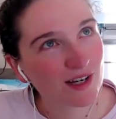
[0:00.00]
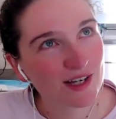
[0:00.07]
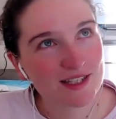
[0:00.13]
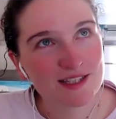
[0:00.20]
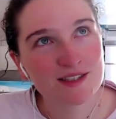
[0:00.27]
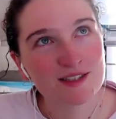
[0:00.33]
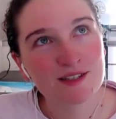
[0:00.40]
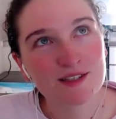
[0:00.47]

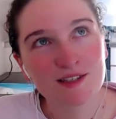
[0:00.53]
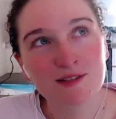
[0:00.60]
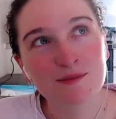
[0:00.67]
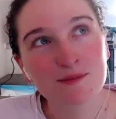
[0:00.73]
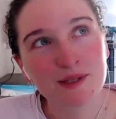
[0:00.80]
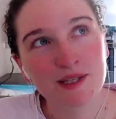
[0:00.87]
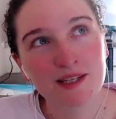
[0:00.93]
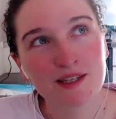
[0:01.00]
it
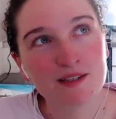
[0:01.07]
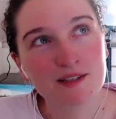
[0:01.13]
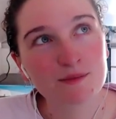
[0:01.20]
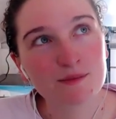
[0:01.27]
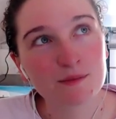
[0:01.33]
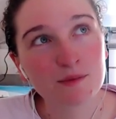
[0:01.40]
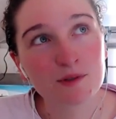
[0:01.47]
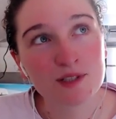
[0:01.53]
can be
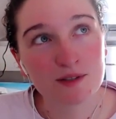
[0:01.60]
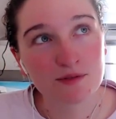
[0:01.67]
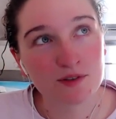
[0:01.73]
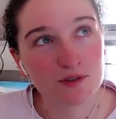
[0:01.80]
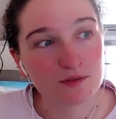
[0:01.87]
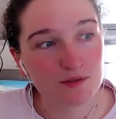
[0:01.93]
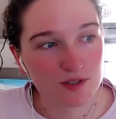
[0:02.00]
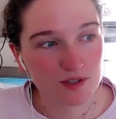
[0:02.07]
more
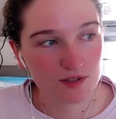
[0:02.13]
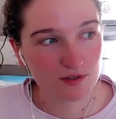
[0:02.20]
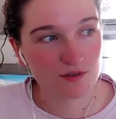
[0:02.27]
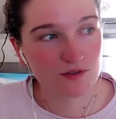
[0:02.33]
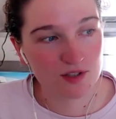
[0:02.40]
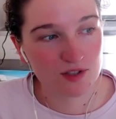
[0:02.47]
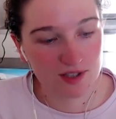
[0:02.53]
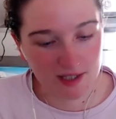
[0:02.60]
difficult to sort
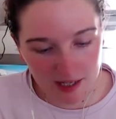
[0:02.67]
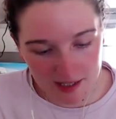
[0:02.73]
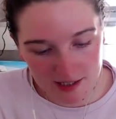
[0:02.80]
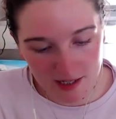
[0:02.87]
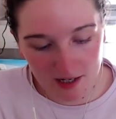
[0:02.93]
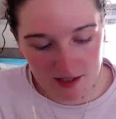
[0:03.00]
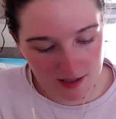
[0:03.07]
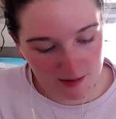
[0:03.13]
of just get
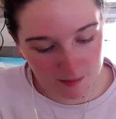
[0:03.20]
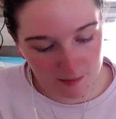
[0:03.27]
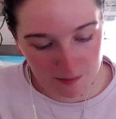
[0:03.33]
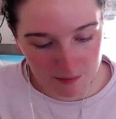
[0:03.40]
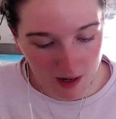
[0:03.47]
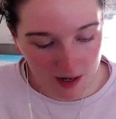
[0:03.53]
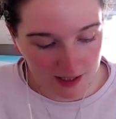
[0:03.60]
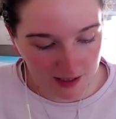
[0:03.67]
started,
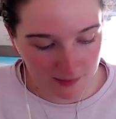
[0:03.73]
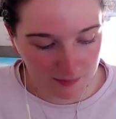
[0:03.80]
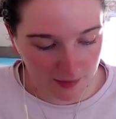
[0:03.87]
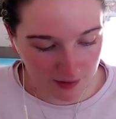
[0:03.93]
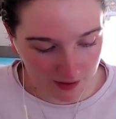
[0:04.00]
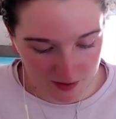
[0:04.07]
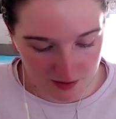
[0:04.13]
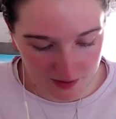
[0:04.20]
partly
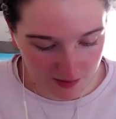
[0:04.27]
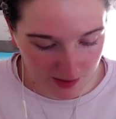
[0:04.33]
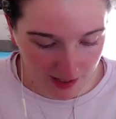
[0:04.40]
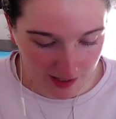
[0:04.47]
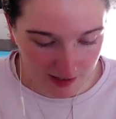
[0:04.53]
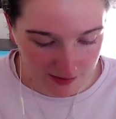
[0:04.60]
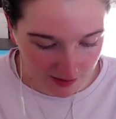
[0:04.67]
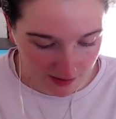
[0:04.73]
because of
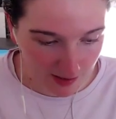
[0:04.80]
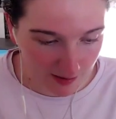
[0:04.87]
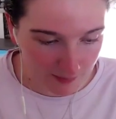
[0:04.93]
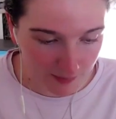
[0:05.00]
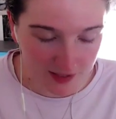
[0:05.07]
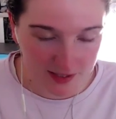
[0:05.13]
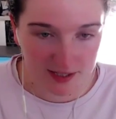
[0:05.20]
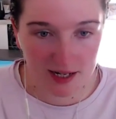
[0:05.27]
their
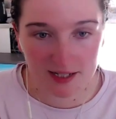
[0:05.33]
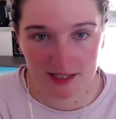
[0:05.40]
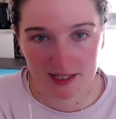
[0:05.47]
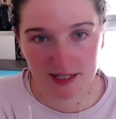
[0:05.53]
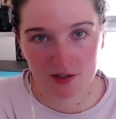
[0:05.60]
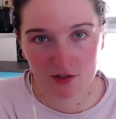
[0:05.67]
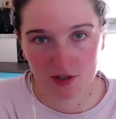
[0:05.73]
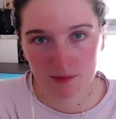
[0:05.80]
personality
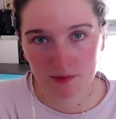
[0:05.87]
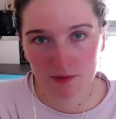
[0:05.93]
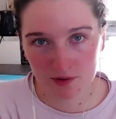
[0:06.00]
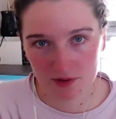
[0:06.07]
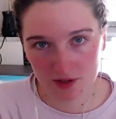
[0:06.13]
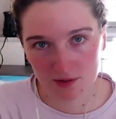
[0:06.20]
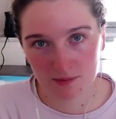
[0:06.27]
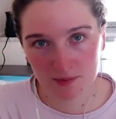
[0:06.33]
nature, but
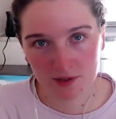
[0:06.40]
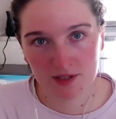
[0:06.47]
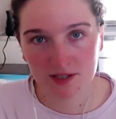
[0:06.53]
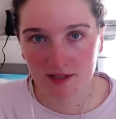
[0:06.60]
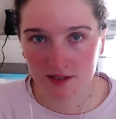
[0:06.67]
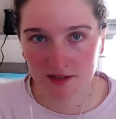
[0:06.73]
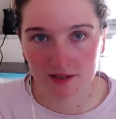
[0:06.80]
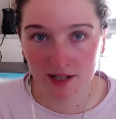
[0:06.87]
also because
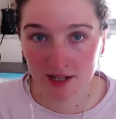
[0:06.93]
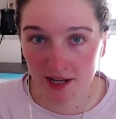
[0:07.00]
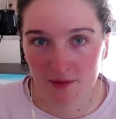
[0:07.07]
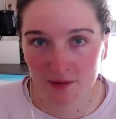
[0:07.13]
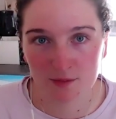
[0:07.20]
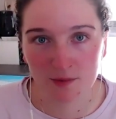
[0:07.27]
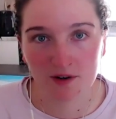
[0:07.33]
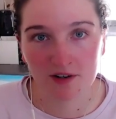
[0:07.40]
of the
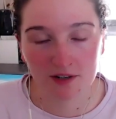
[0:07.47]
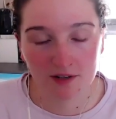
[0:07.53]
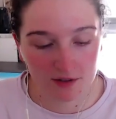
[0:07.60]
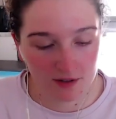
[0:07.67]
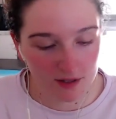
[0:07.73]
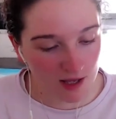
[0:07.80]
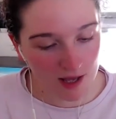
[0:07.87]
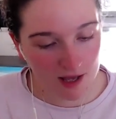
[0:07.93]
language
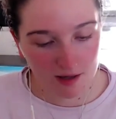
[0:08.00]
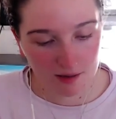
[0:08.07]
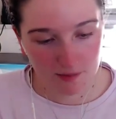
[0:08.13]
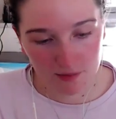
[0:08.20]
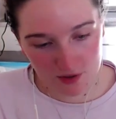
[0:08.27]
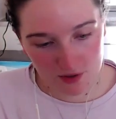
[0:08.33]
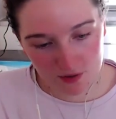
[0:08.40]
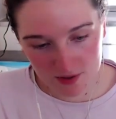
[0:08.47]
barrier,
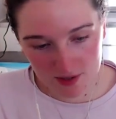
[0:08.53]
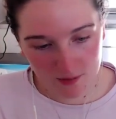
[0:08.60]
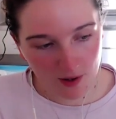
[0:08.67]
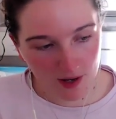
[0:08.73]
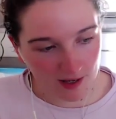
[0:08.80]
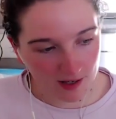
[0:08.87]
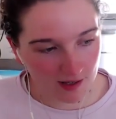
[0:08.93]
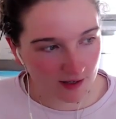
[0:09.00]
which is also
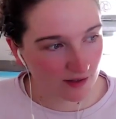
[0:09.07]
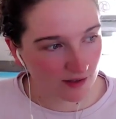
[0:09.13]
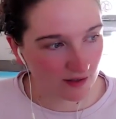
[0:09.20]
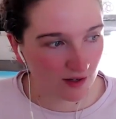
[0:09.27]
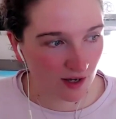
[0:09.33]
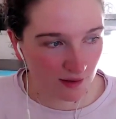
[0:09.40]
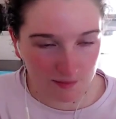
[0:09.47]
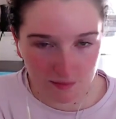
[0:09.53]
why
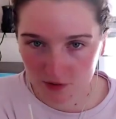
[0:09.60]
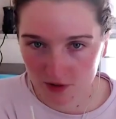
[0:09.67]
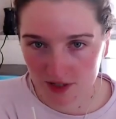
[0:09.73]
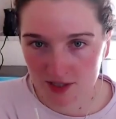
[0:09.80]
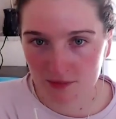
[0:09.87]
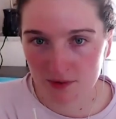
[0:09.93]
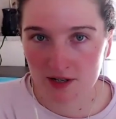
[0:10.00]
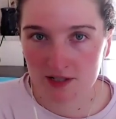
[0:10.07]
I am
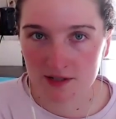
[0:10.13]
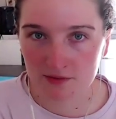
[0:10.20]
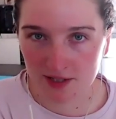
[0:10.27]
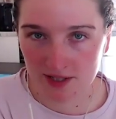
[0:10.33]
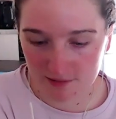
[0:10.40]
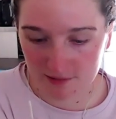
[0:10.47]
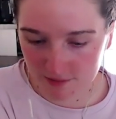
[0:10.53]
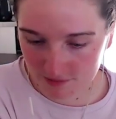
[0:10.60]
trying to
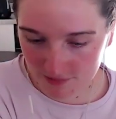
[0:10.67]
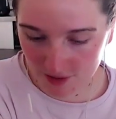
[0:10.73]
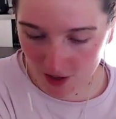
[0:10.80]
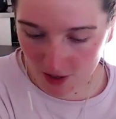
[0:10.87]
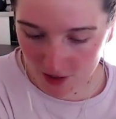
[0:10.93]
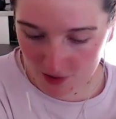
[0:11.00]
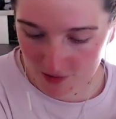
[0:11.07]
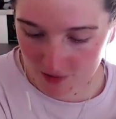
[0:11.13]
proactively
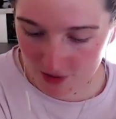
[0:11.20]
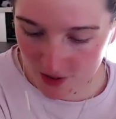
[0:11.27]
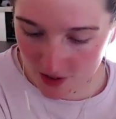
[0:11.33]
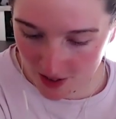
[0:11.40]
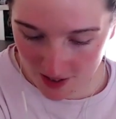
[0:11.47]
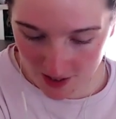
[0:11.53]
learn